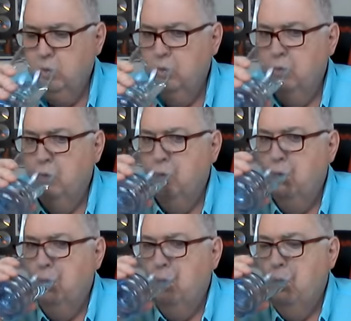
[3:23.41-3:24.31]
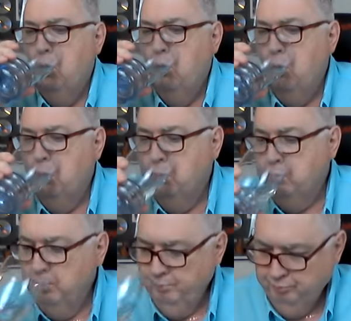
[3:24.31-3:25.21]

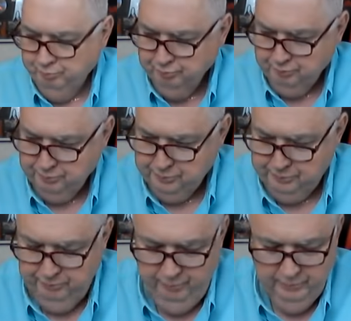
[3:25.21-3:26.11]
Nobody speaks.